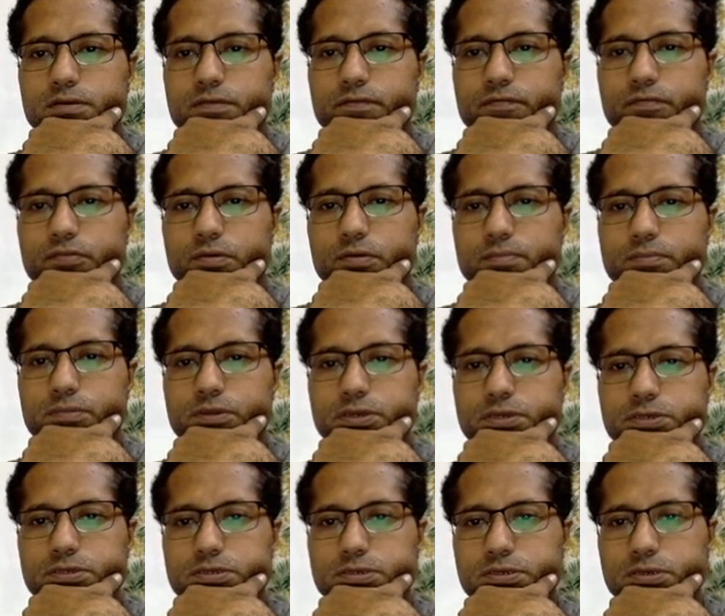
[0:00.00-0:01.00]
from
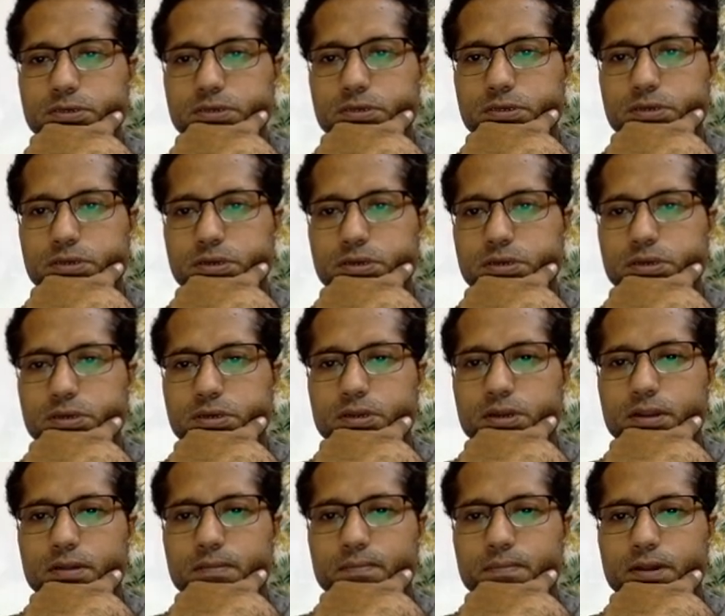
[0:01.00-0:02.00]
this
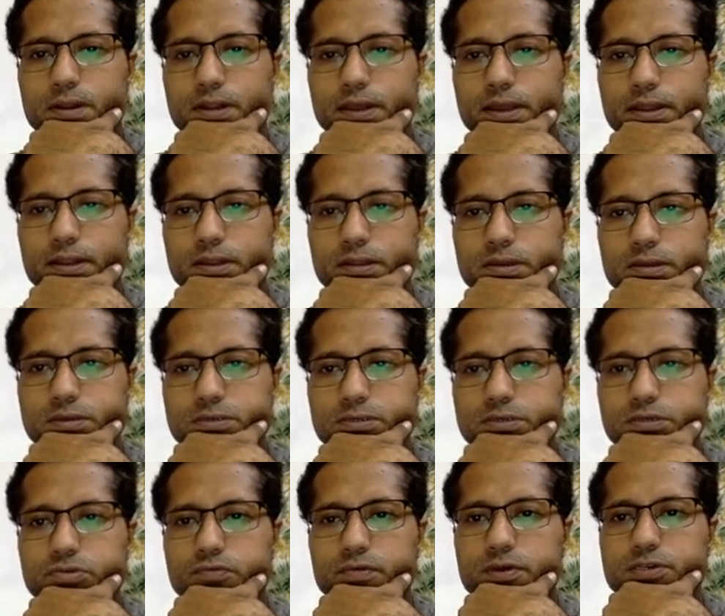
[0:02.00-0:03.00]
number line
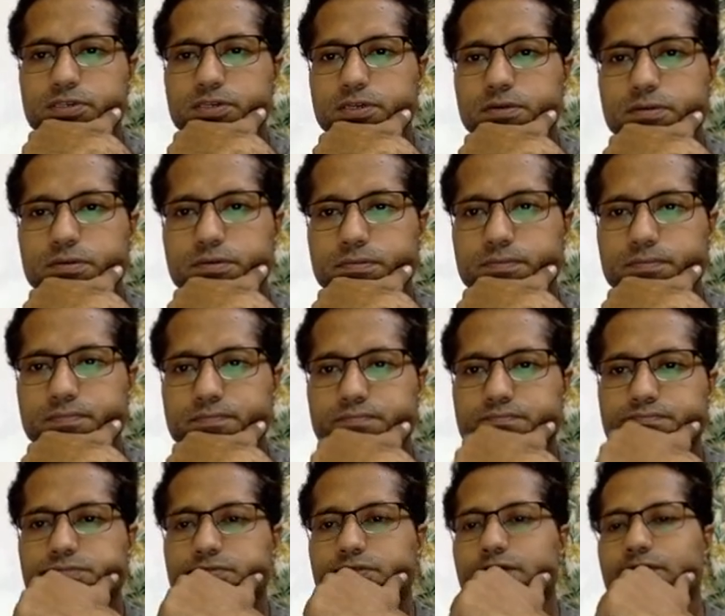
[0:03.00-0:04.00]
situation?
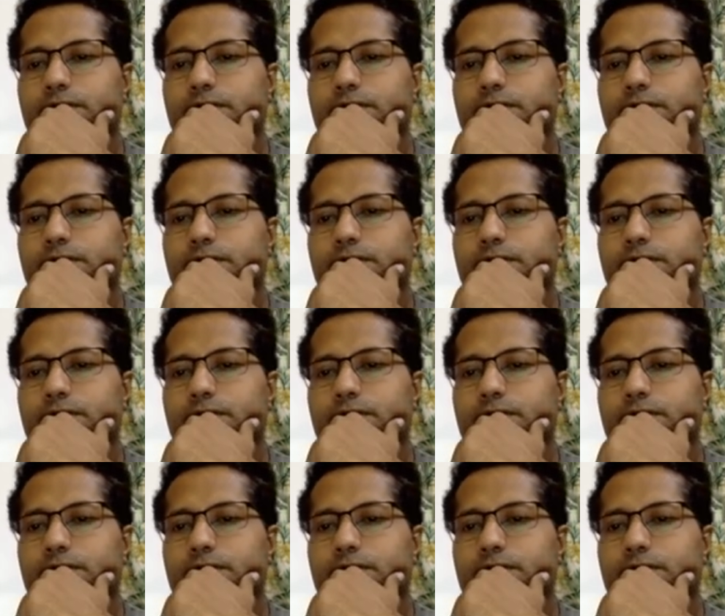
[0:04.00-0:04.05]
We have a